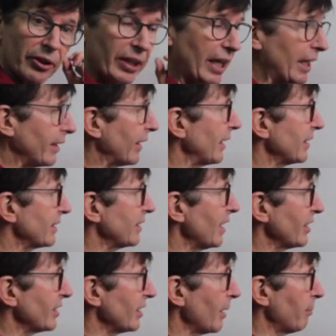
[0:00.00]
that this
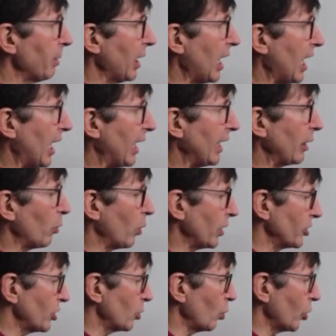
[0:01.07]
doesn't apply
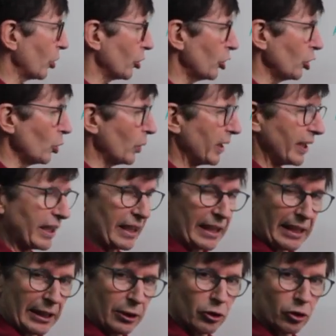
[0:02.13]
once we're doing the
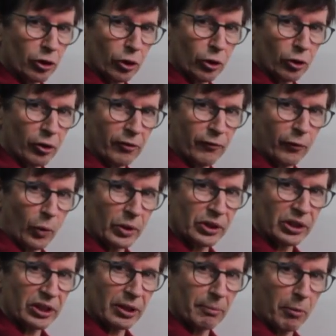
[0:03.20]
internal
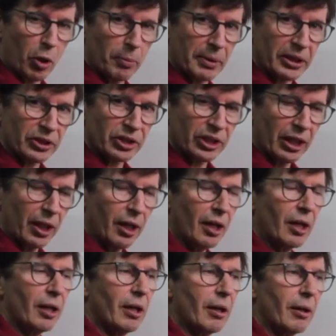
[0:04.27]
forces and moments,
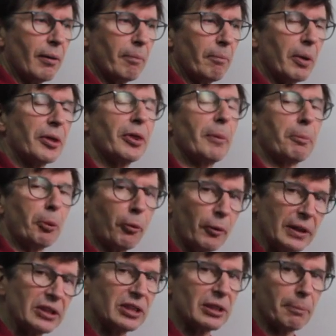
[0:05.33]
but the
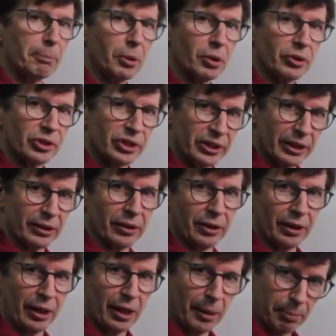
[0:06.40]
principle
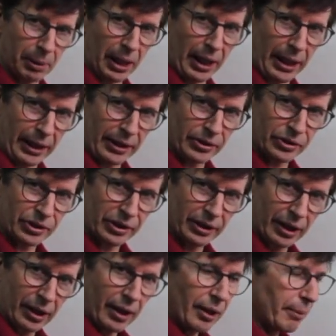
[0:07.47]
still applies,
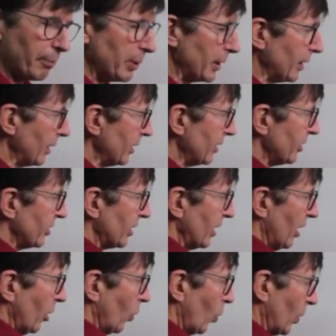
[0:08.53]
because
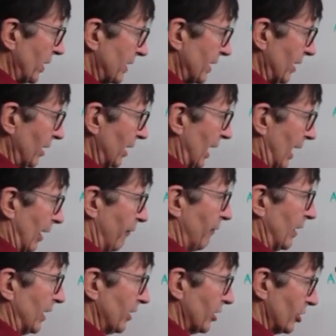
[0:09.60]
we still have
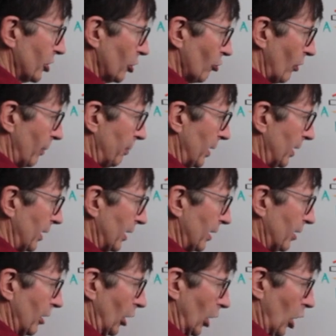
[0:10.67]
a
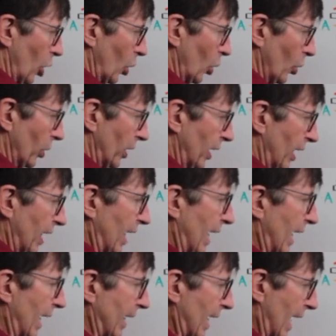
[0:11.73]
distributed load,
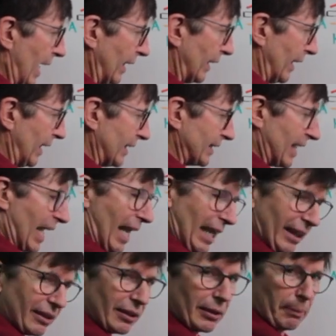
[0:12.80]
and at this
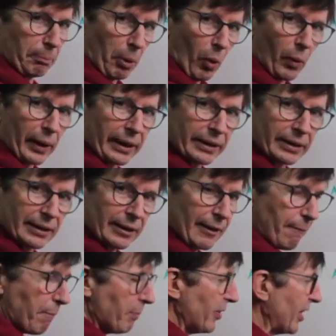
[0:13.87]
end point,
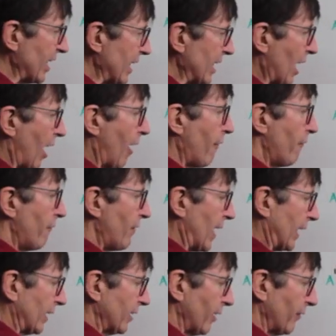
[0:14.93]
the
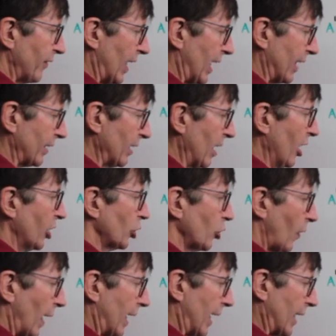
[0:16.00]
effect of that
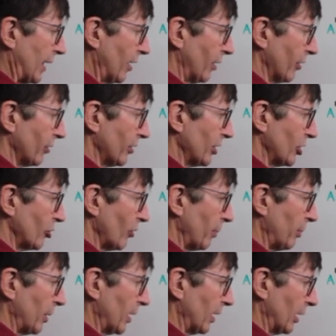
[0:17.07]
triangular
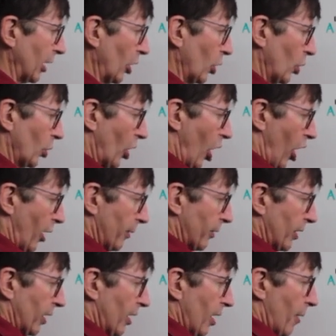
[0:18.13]
distributed load
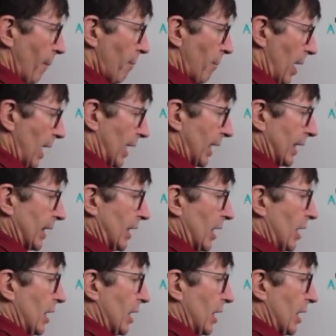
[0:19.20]
on my